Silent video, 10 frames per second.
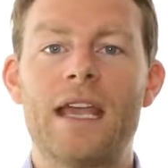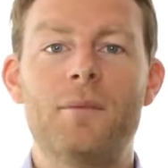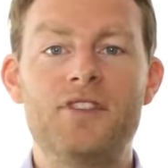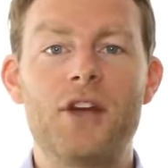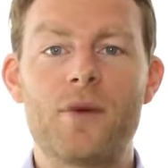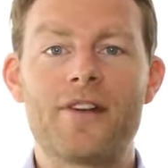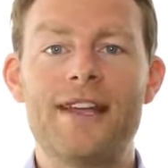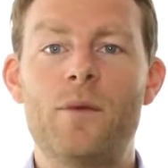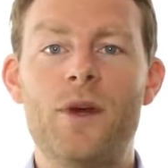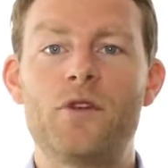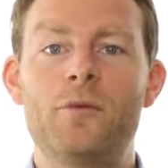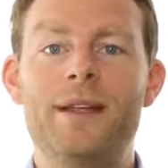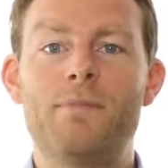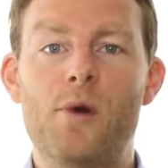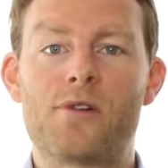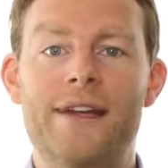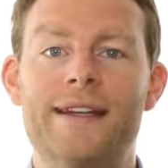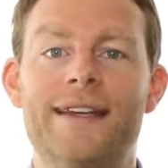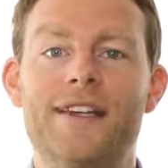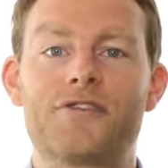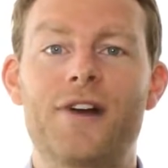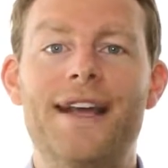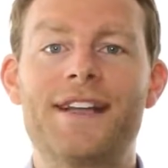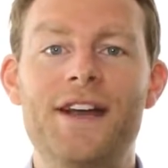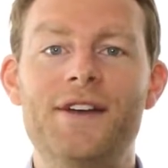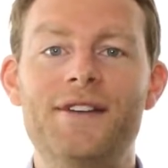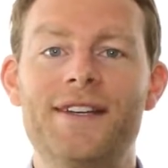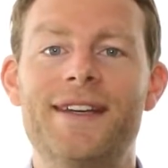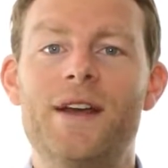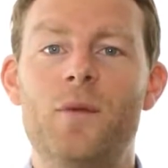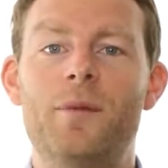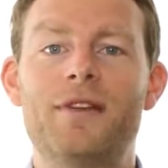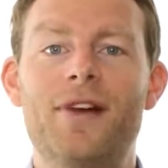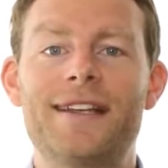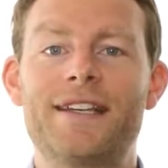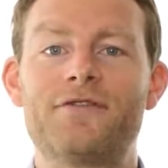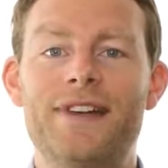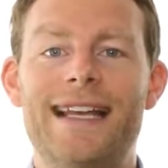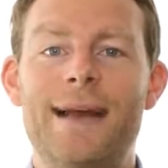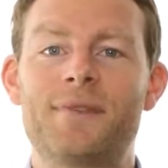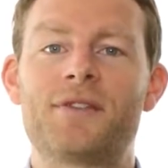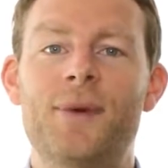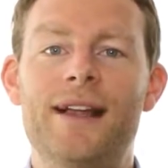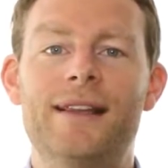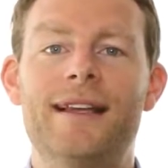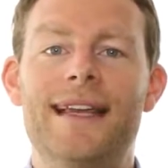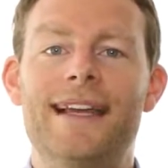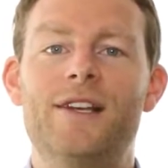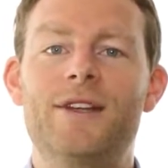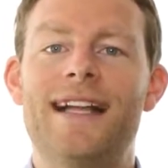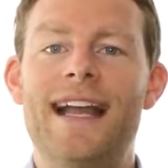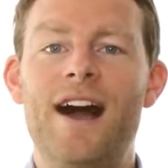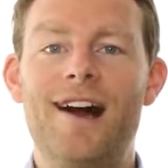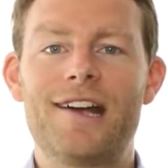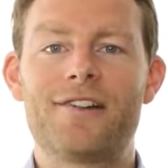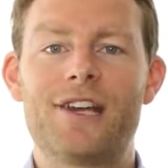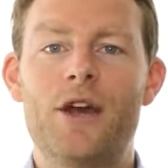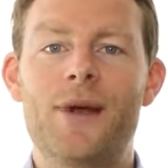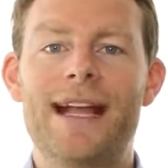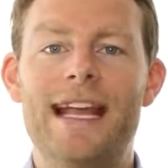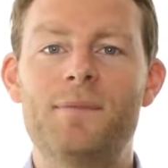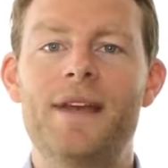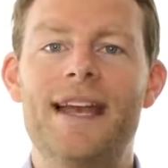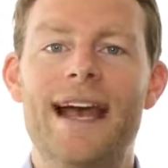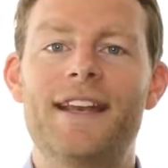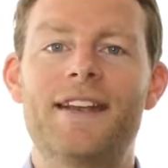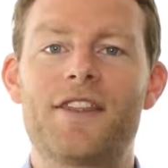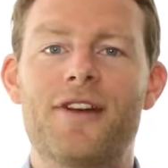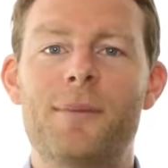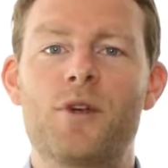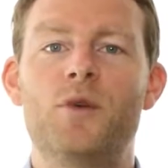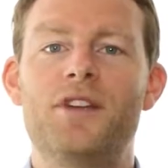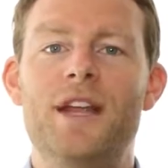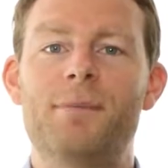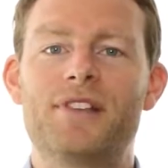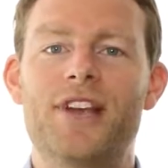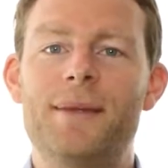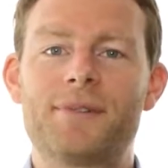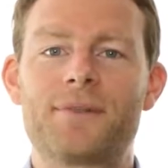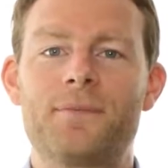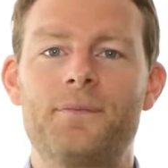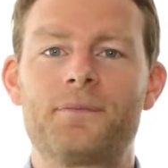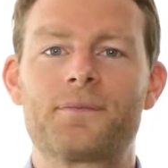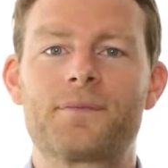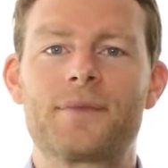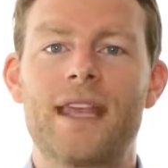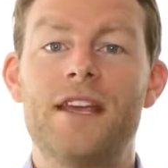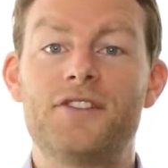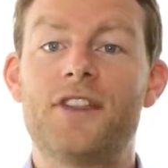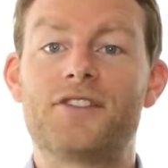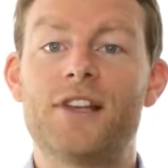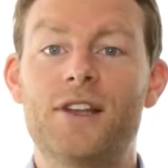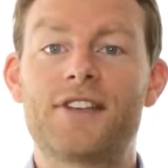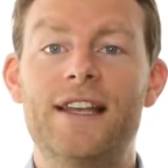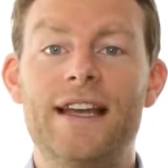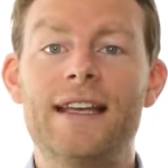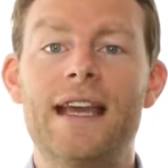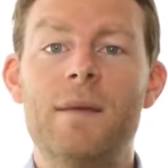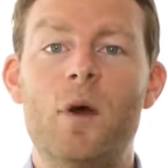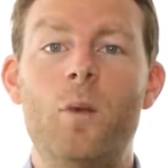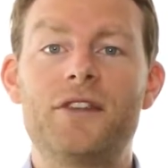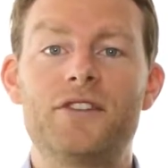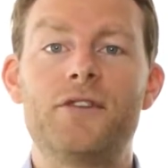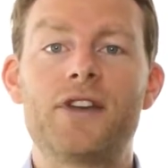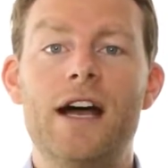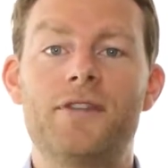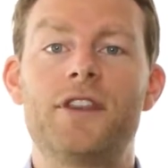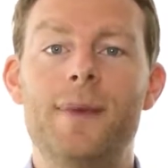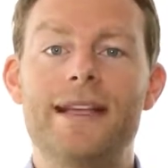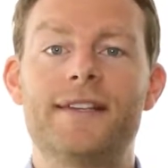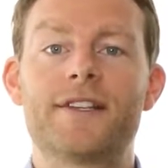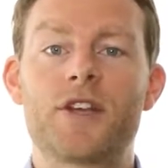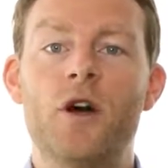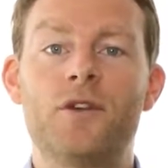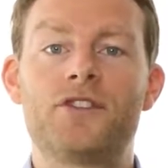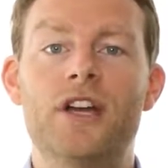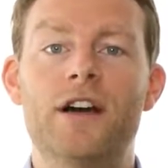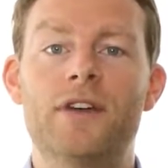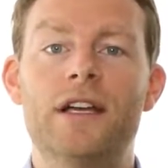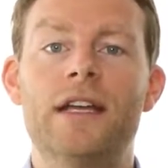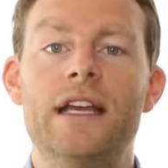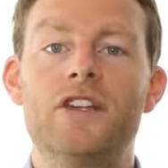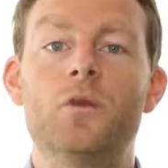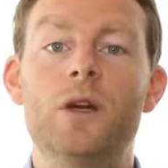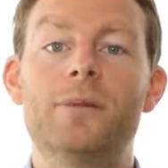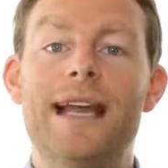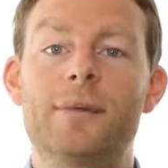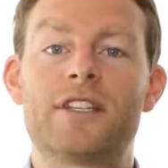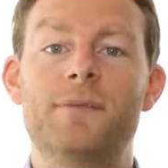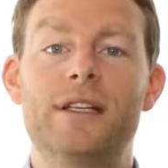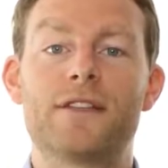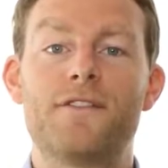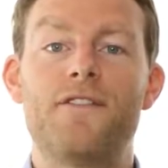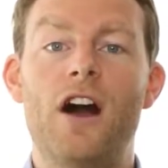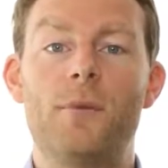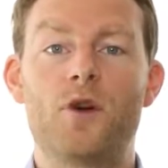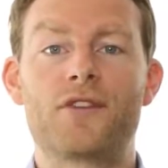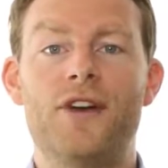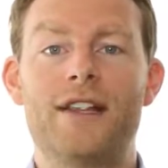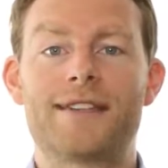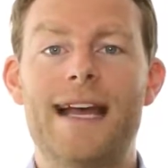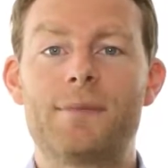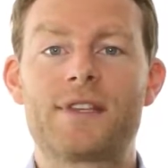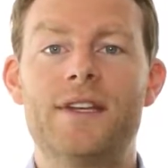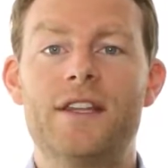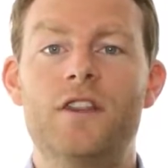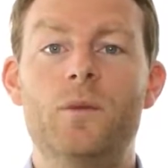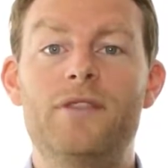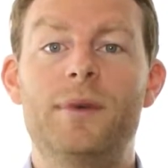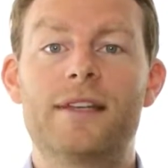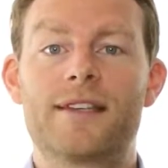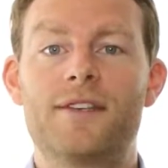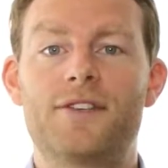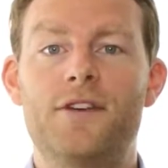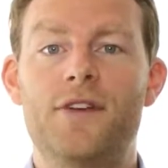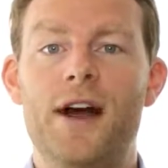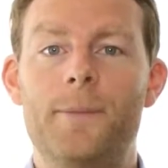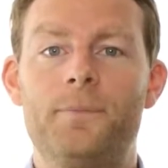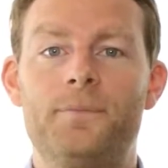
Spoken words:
But don't worry, it won't all be boring, dry code. We'll be writing real apps as well, including a higher or lower game and another app called Number Shapes. So there's a lot to learn, but once you've covered the basics of Java, you will be able to build far more advanced apps than we've built so far.